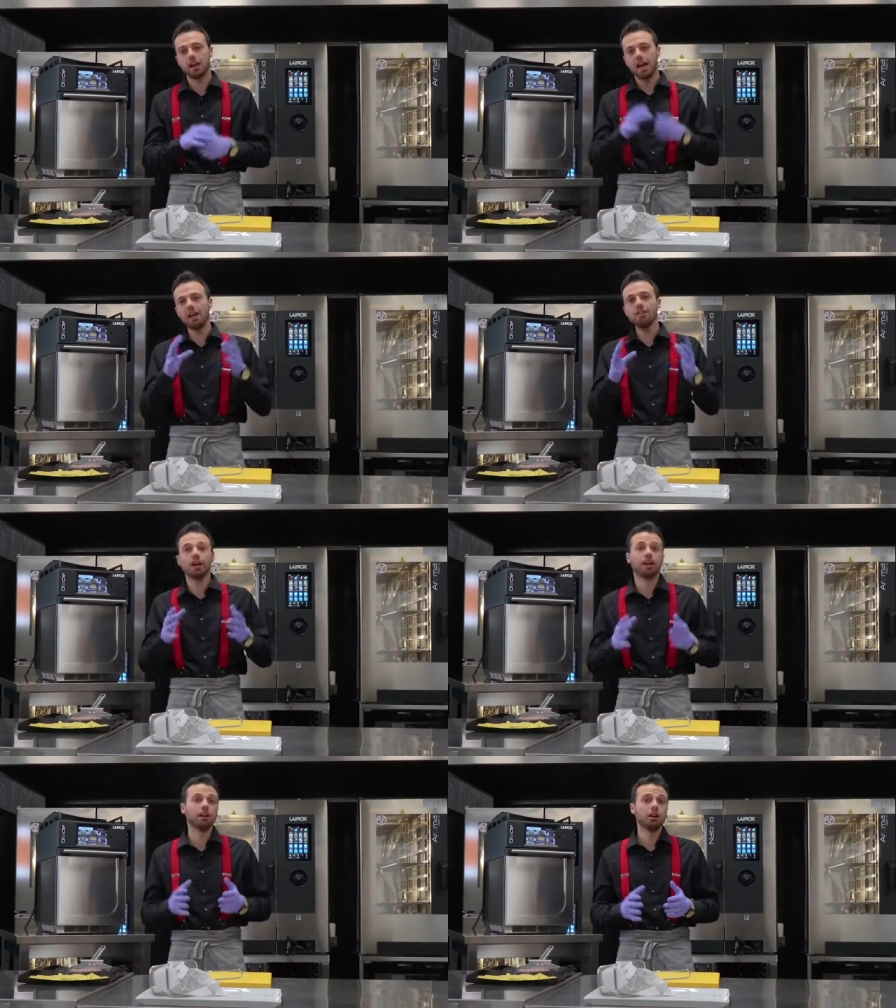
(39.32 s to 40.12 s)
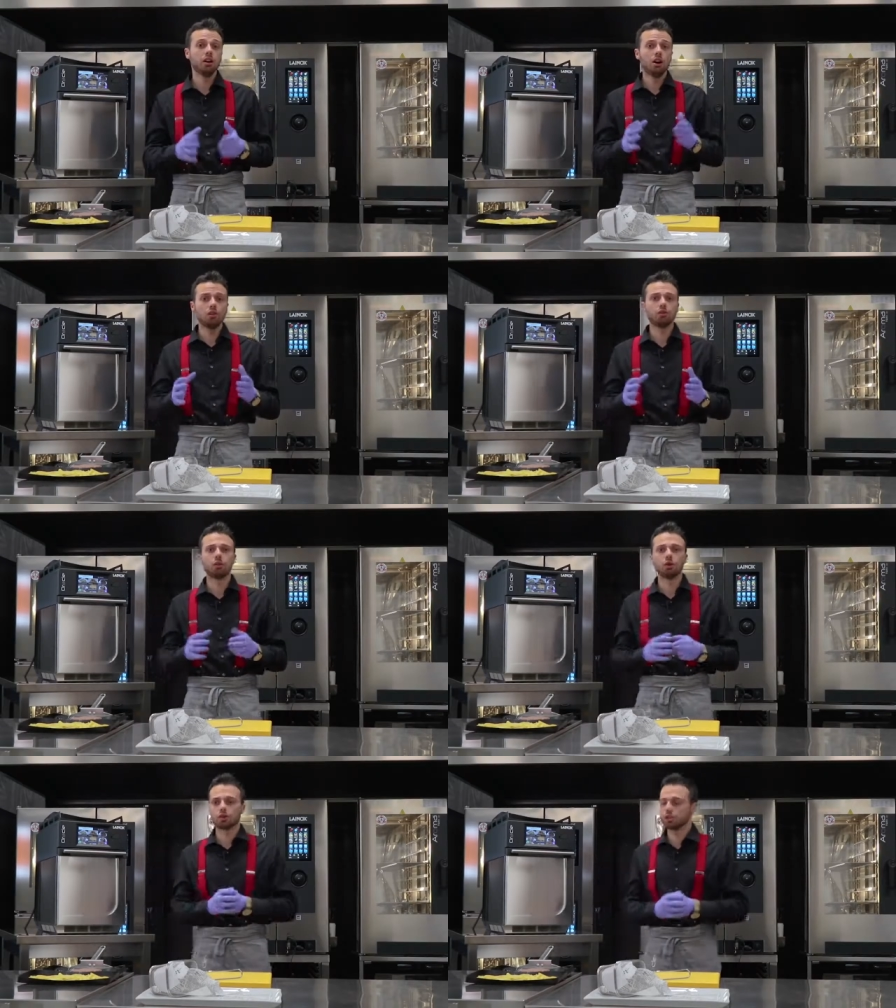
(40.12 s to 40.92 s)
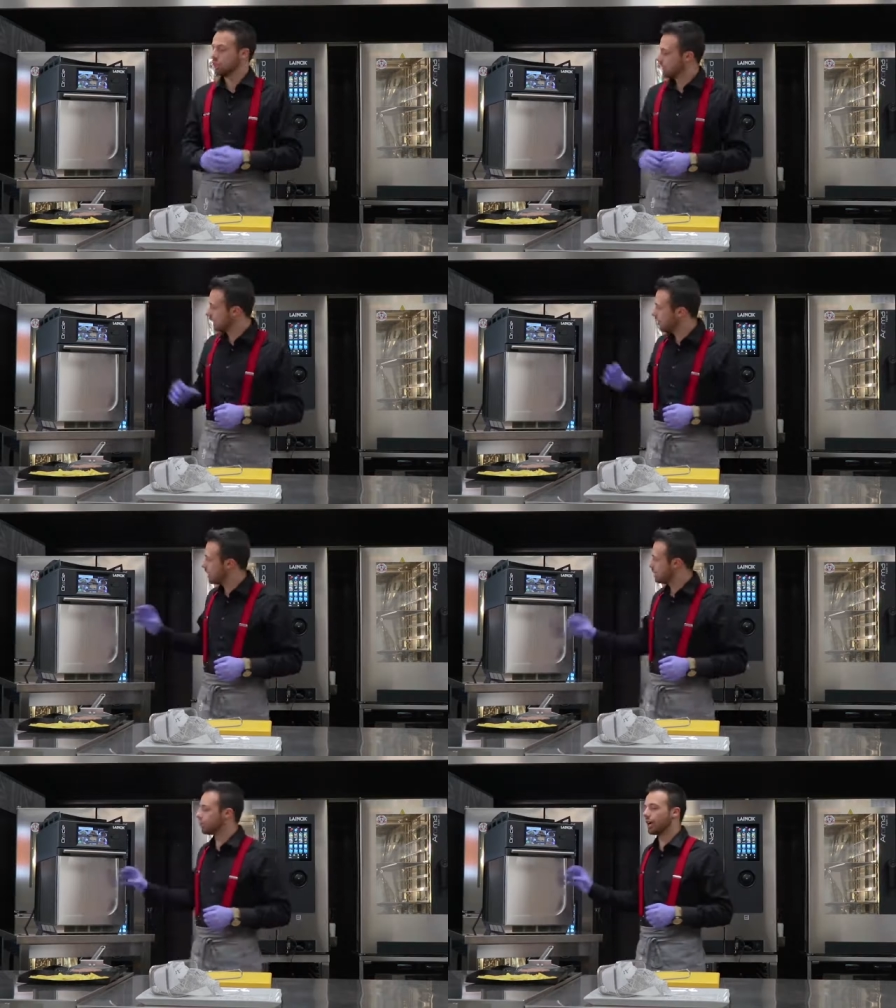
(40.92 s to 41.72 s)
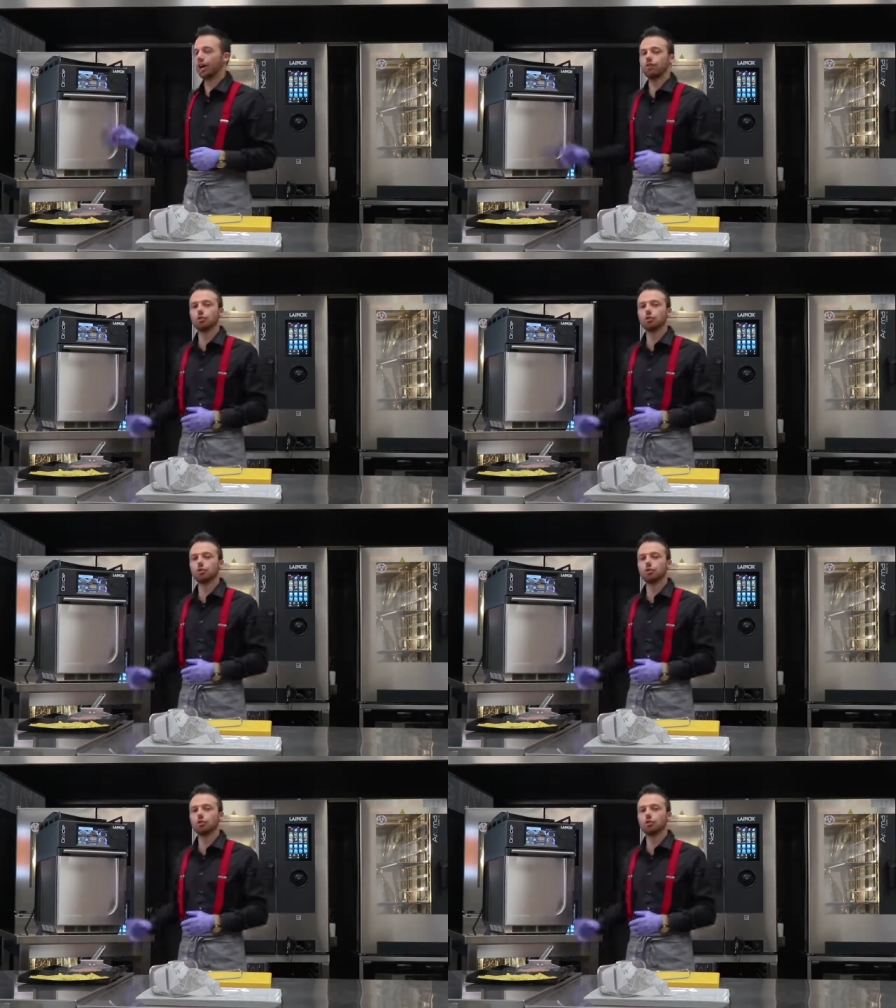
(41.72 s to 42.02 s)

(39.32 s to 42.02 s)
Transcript: And then, of course, in that we have